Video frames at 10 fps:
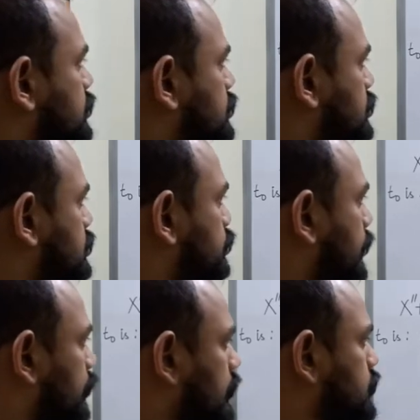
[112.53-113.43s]
We are
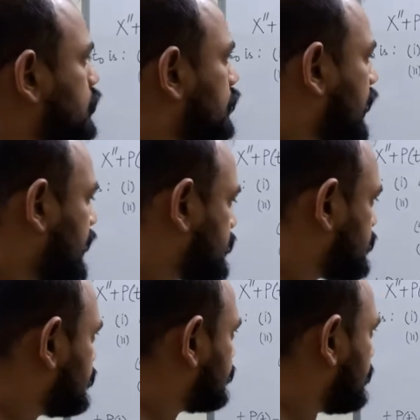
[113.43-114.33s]
going to look at
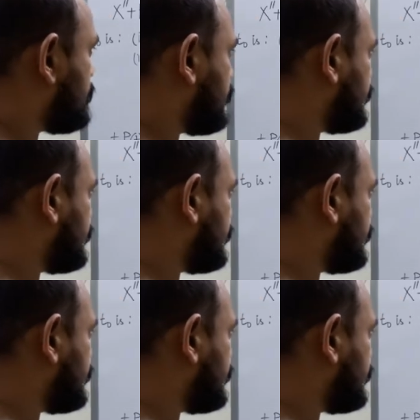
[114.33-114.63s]
something new